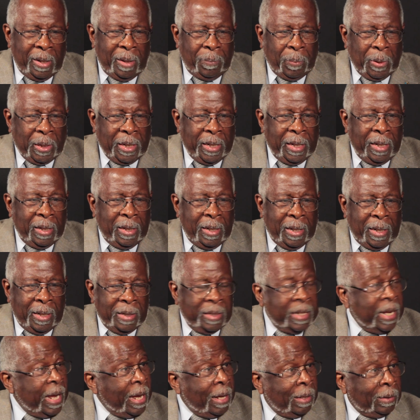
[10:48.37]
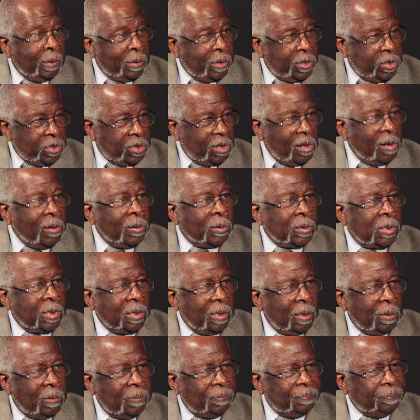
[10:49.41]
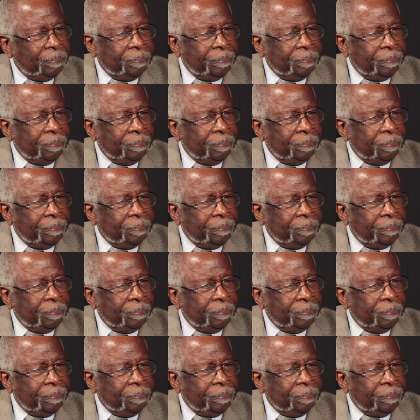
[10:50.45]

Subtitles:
played at Dallas also.